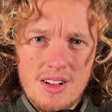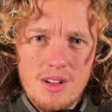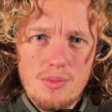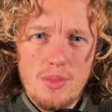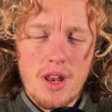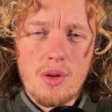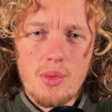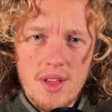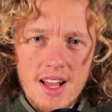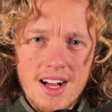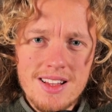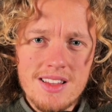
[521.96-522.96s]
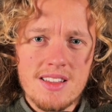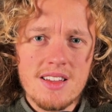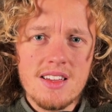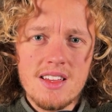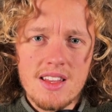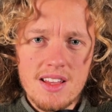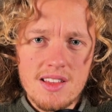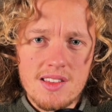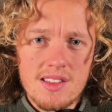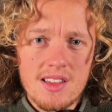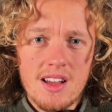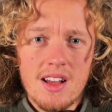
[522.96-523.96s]
But in reality, it
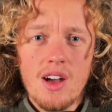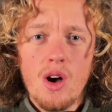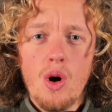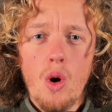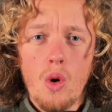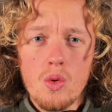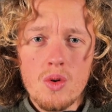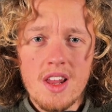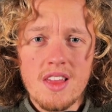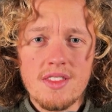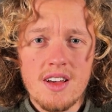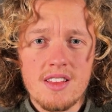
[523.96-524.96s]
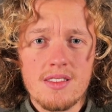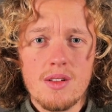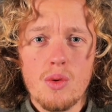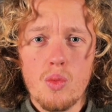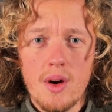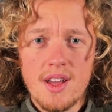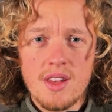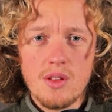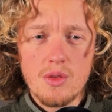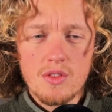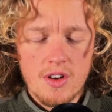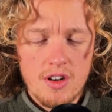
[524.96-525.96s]
is only that when
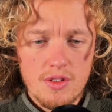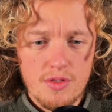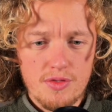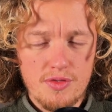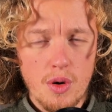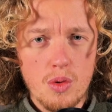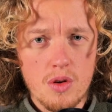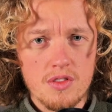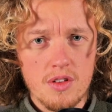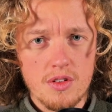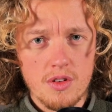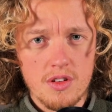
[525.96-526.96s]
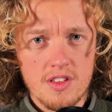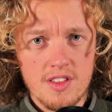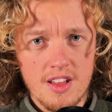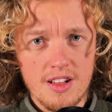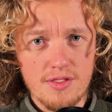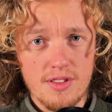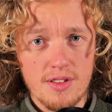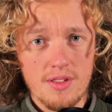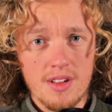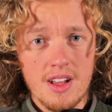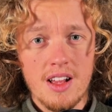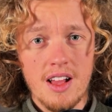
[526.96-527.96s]
you start to focus on yourself
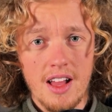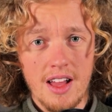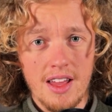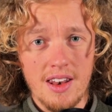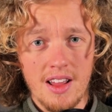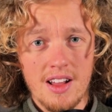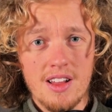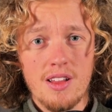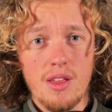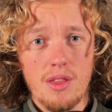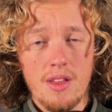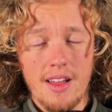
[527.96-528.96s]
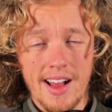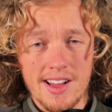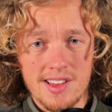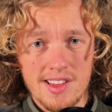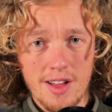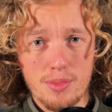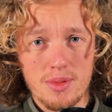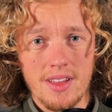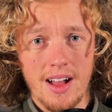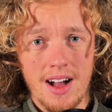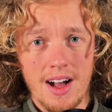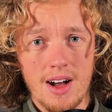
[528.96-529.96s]
and accept
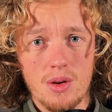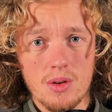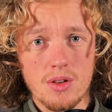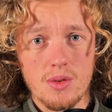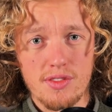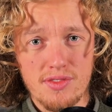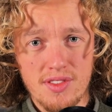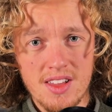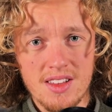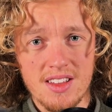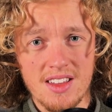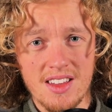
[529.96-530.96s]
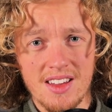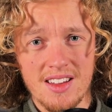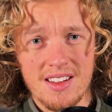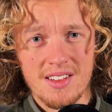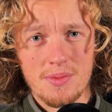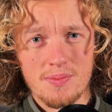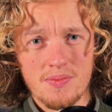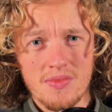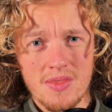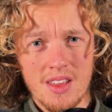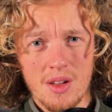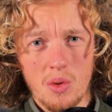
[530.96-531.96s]
how you are feeling,
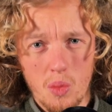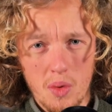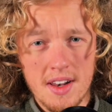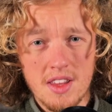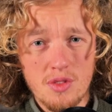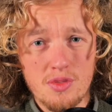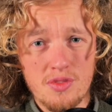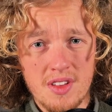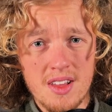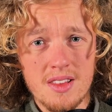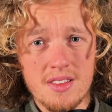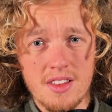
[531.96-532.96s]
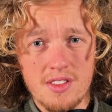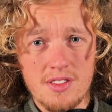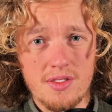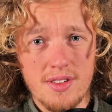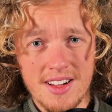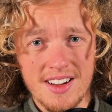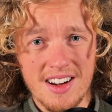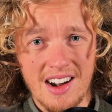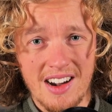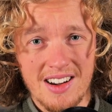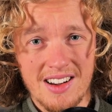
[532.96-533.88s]
when you feel this trigger,